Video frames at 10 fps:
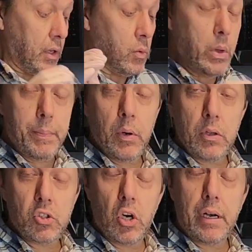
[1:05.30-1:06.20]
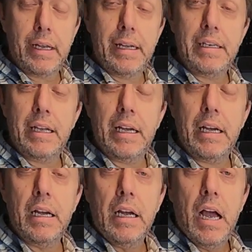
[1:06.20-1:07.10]
We put the chocolate in
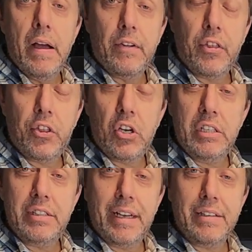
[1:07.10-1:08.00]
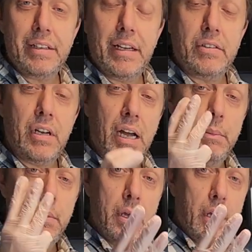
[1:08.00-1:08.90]
there for 30 seconds at a
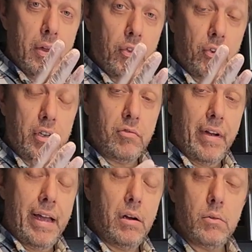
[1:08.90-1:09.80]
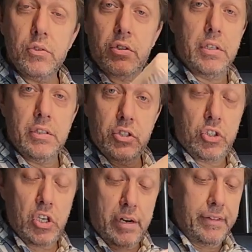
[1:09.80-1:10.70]
time, 3 rounds,
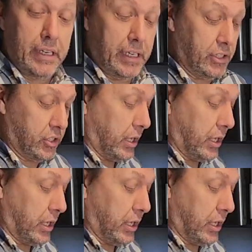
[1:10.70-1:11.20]
stirring each